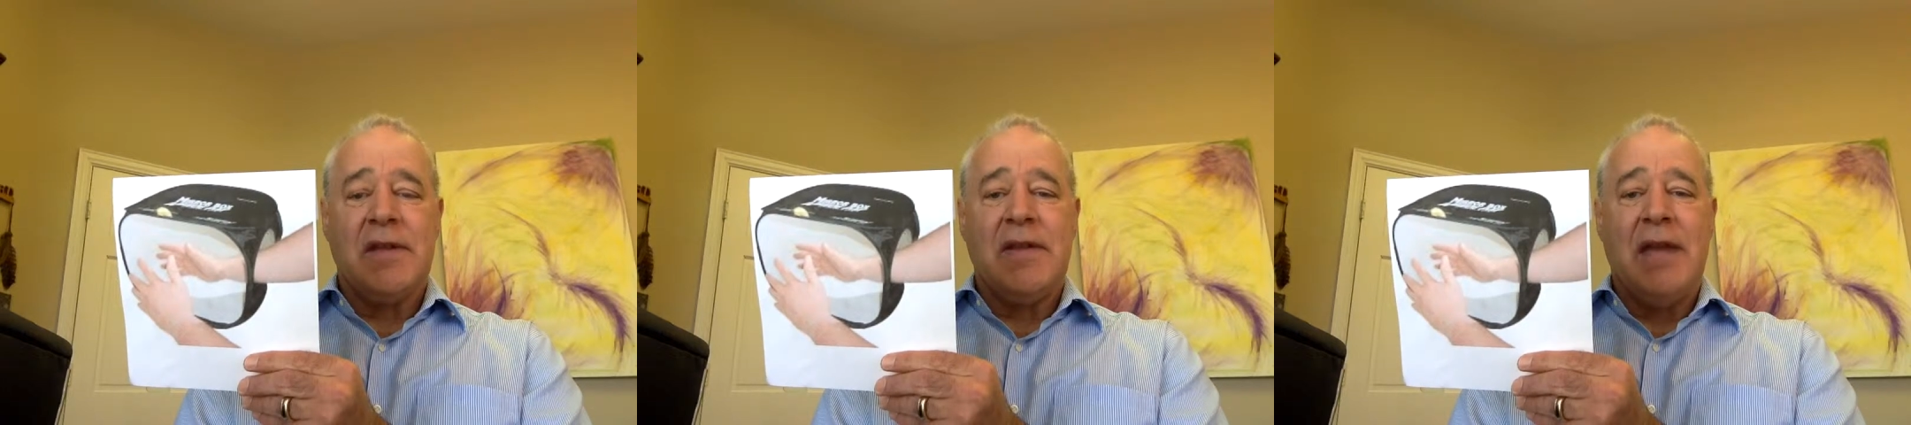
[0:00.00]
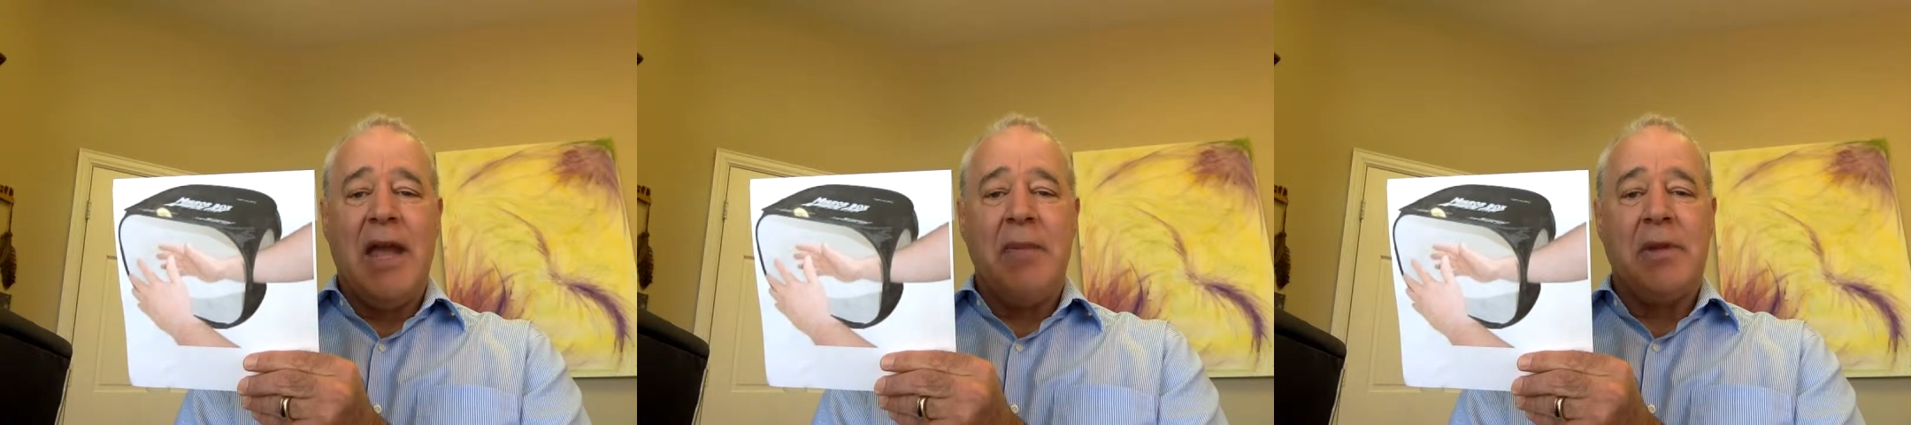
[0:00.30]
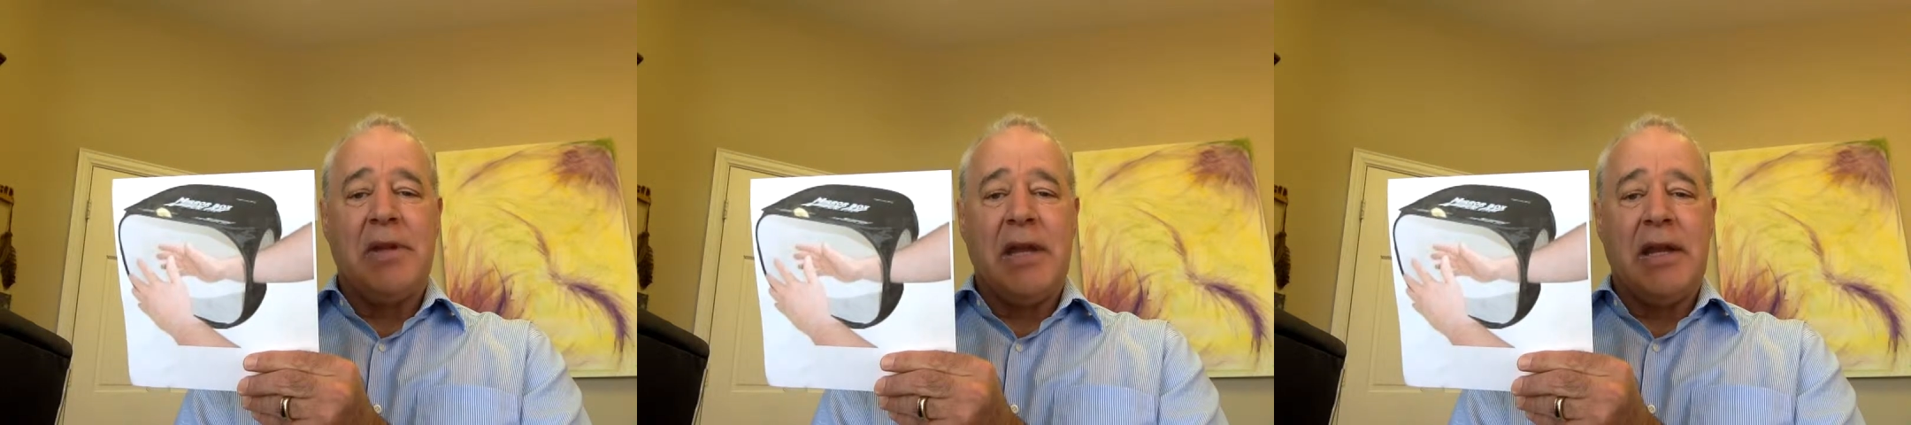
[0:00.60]
in the
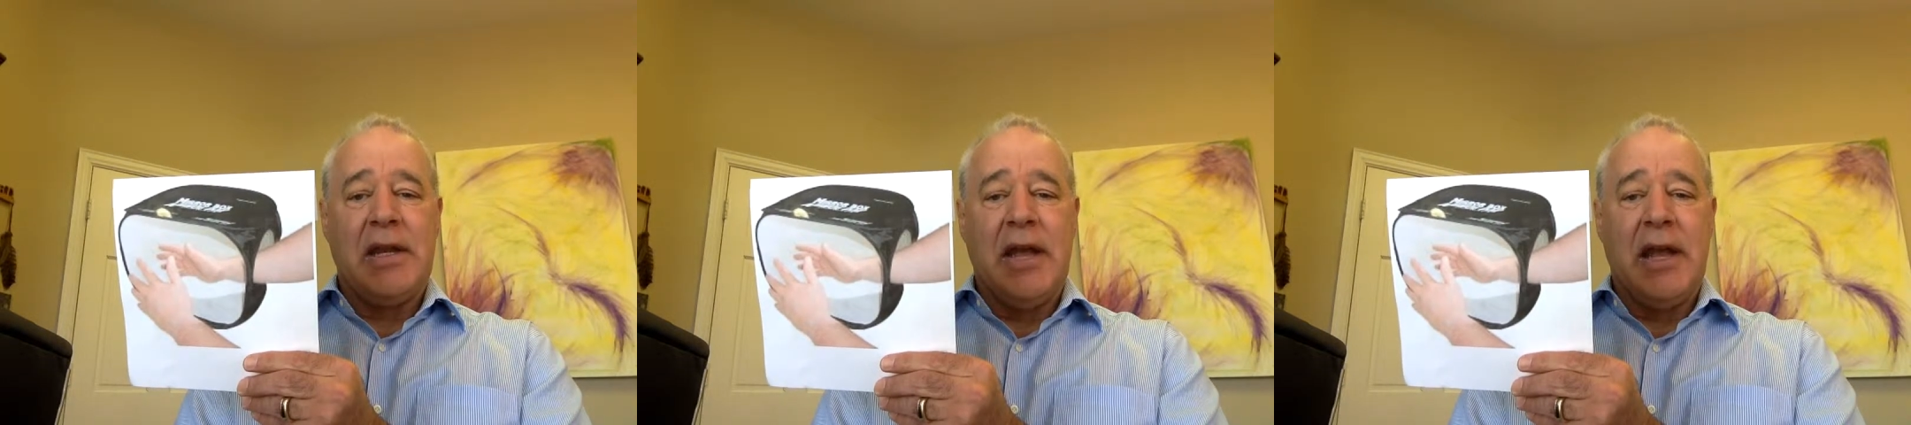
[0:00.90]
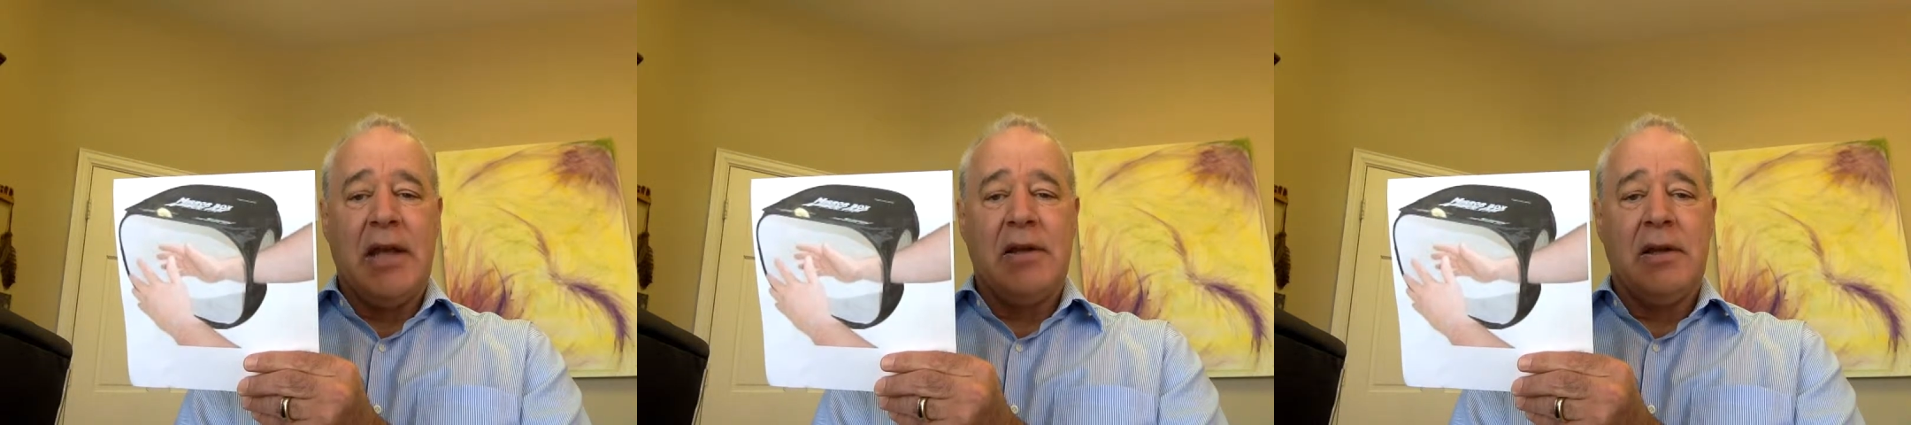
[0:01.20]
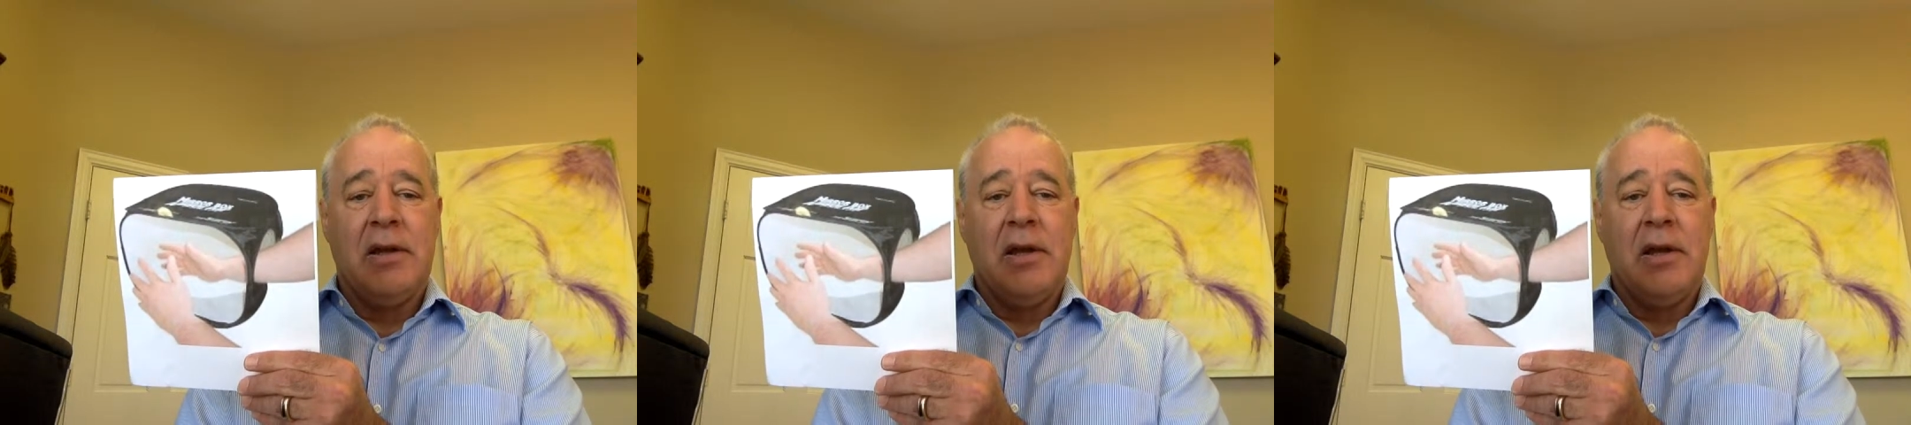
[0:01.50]
amputated hand,